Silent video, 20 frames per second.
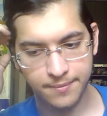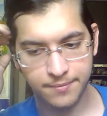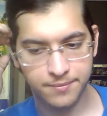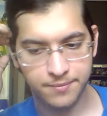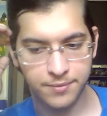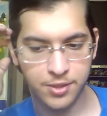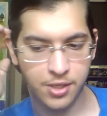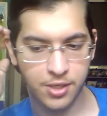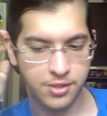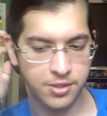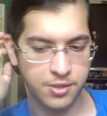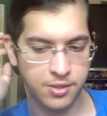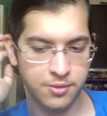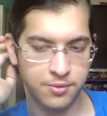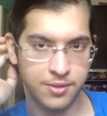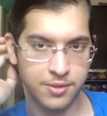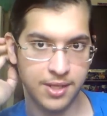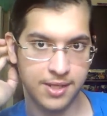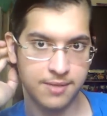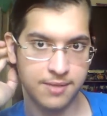It's
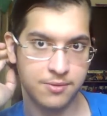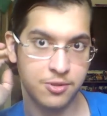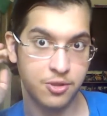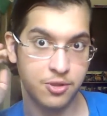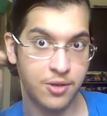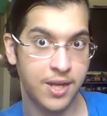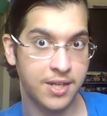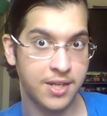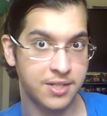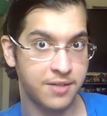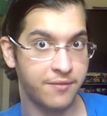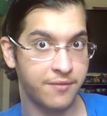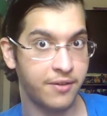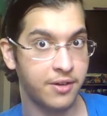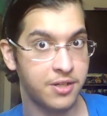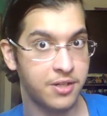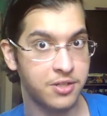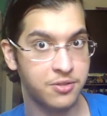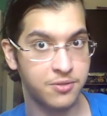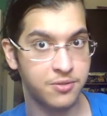also like strategy,
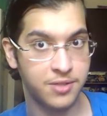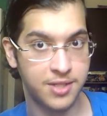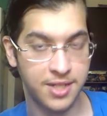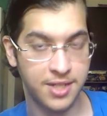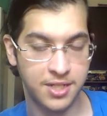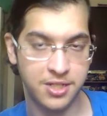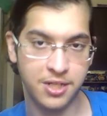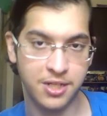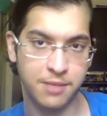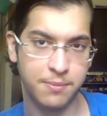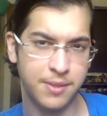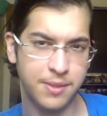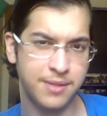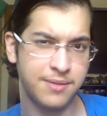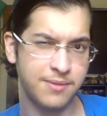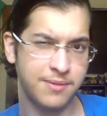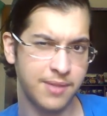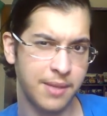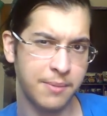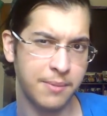very strategic, but
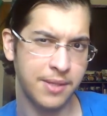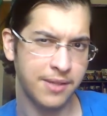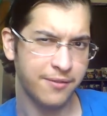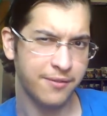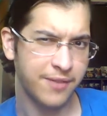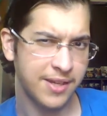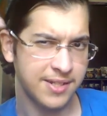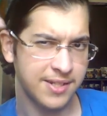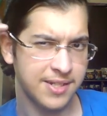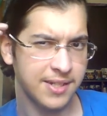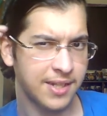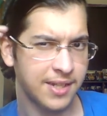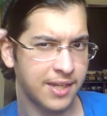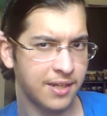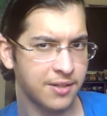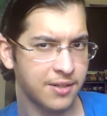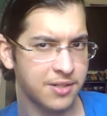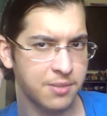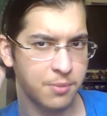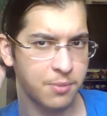I mean the fights in
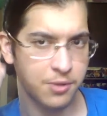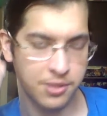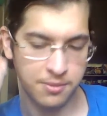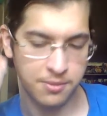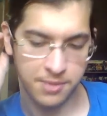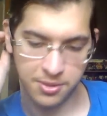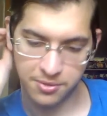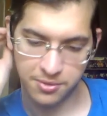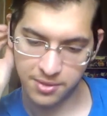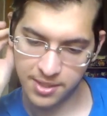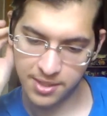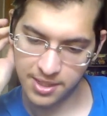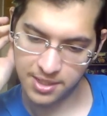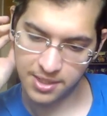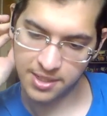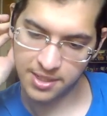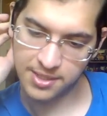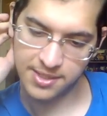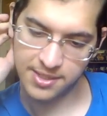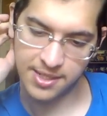Link are supposed to be strategic,
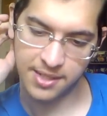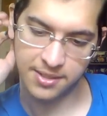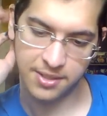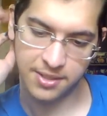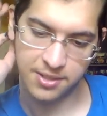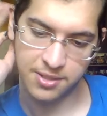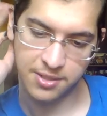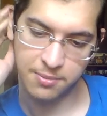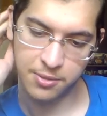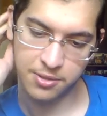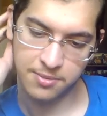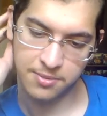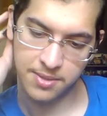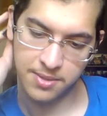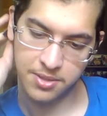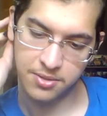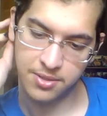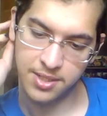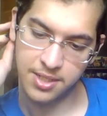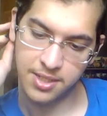in Zelda are supposed to be
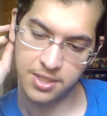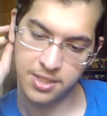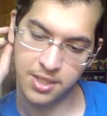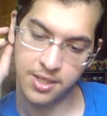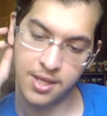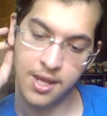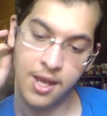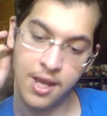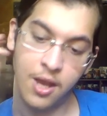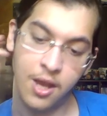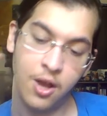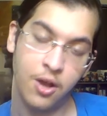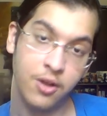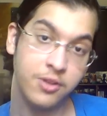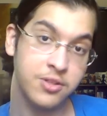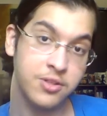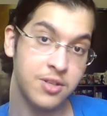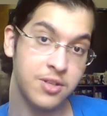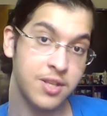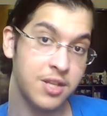strategic.
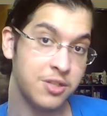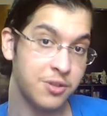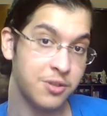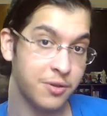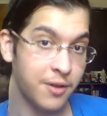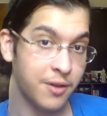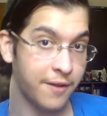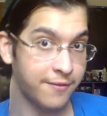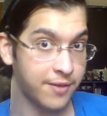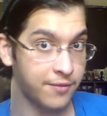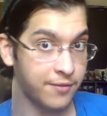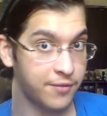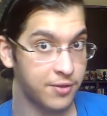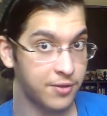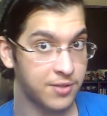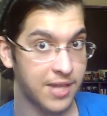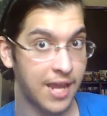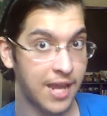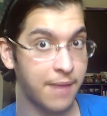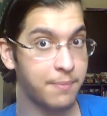Also, they showed off, if you
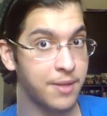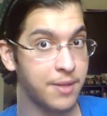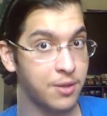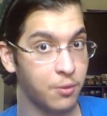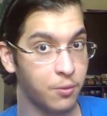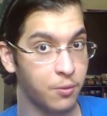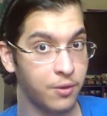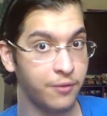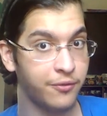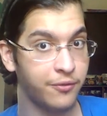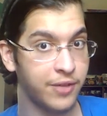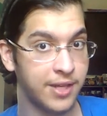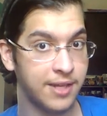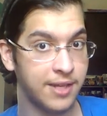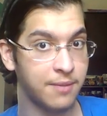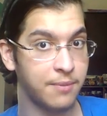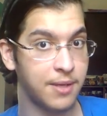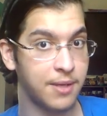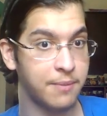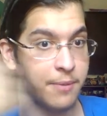tap in the Wolf Link
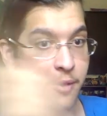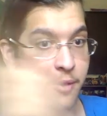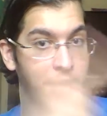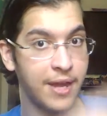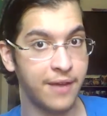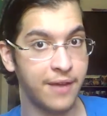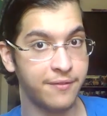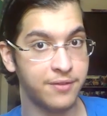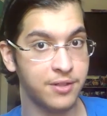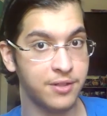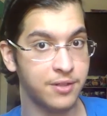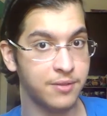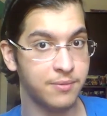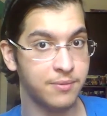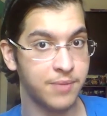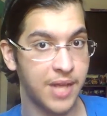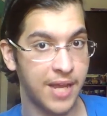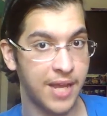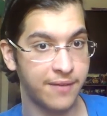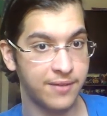Amiibo after
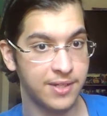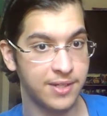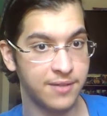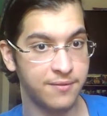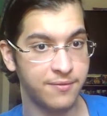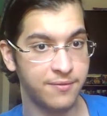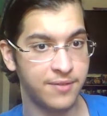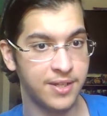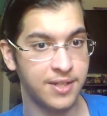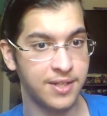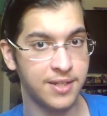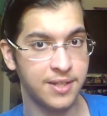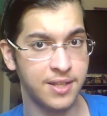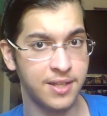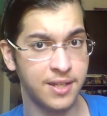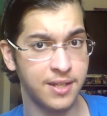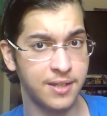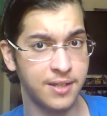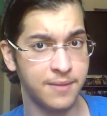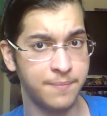having defeated
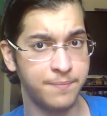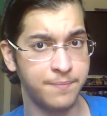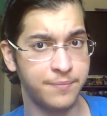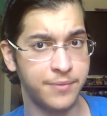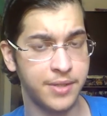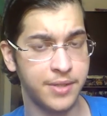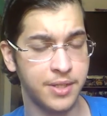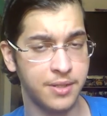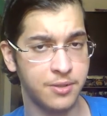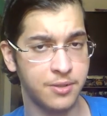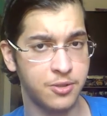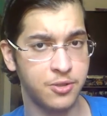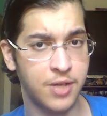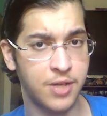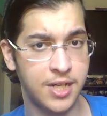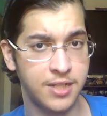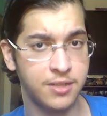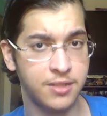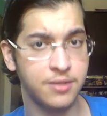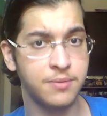the
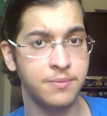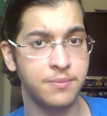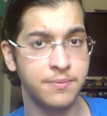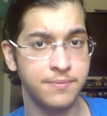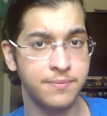trial